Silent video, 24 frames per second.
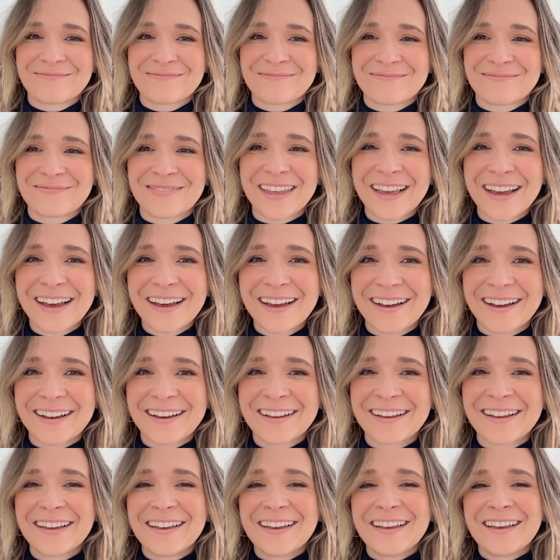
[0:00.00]
Yeah.
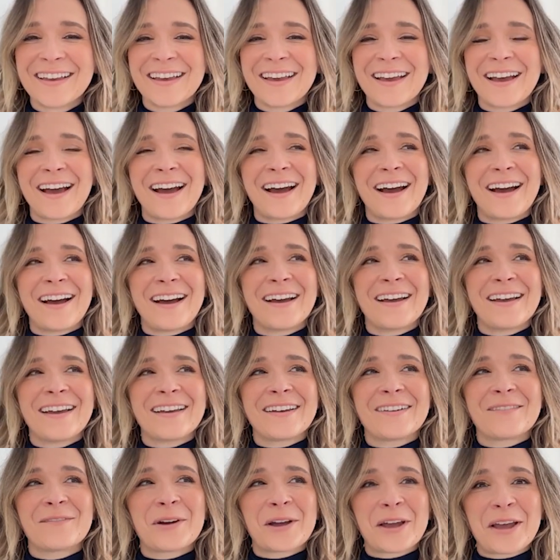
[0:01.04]

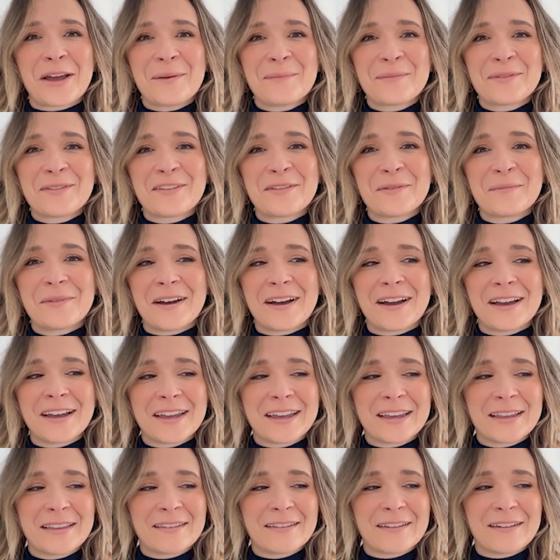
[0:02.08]
What comes to
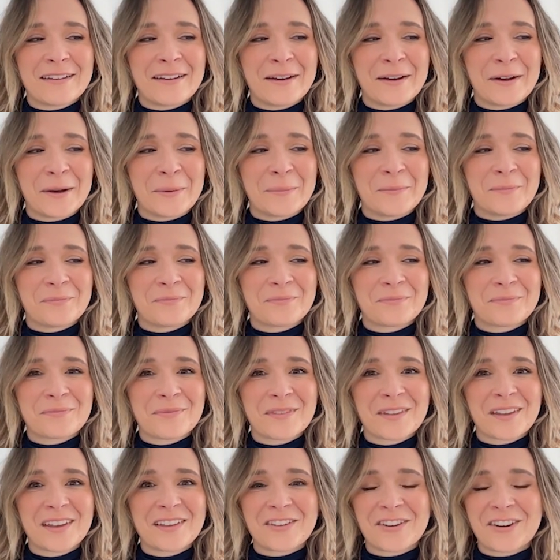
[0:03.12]
mind
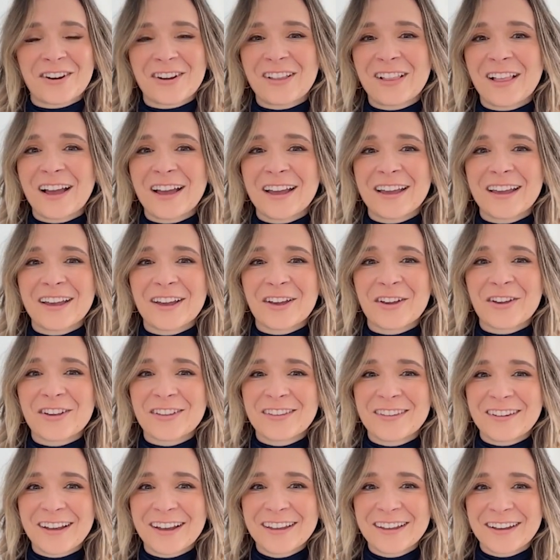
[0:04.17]
is our client, Good
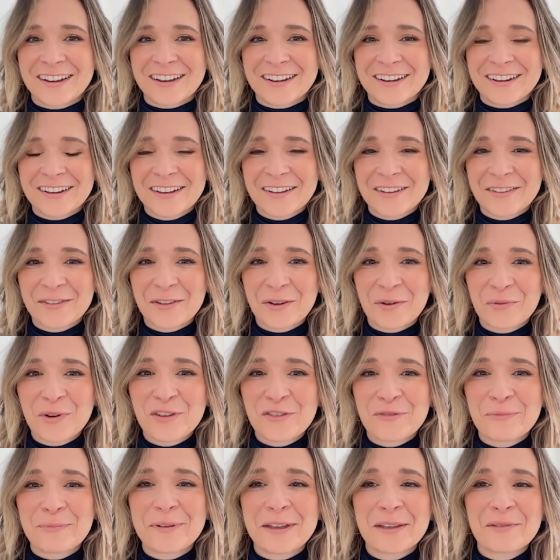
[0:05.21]
Die Young. So
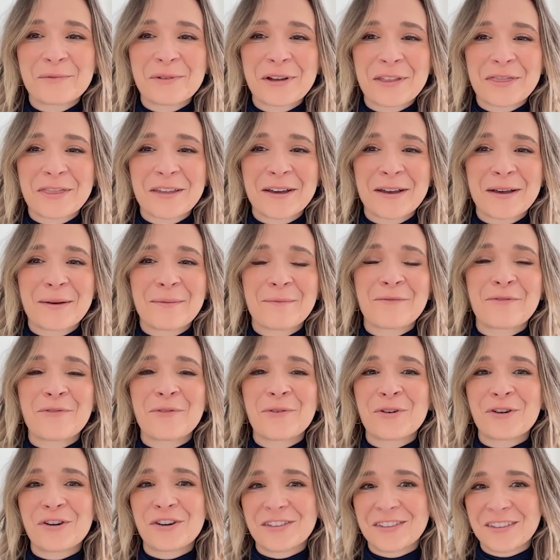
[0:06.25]
we've been with them
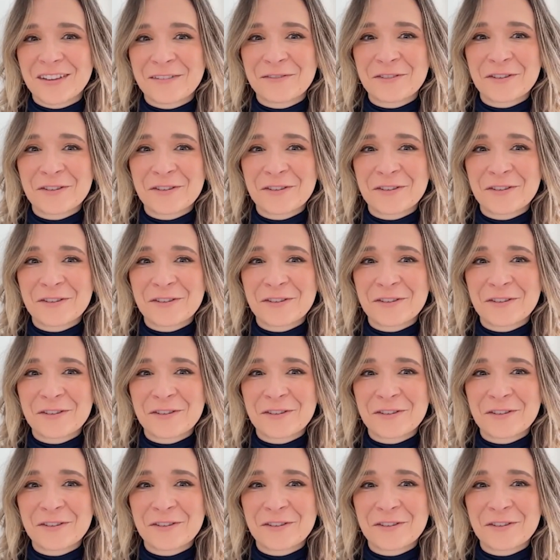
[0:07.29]
for several